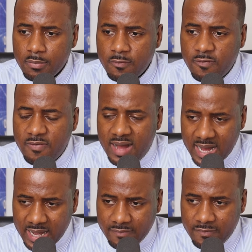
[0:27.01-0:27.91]

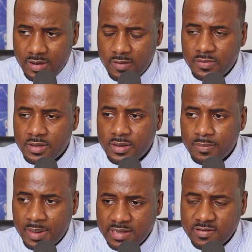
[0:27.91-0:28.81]
5 of the
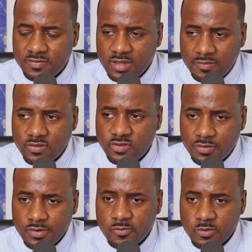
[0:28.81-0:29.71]
best-of-7
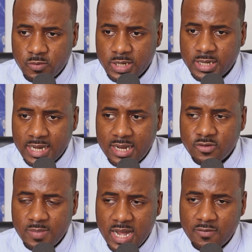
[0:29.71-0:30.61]
series between the
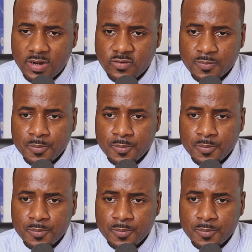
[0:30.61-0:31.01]
Dallas Mavericks,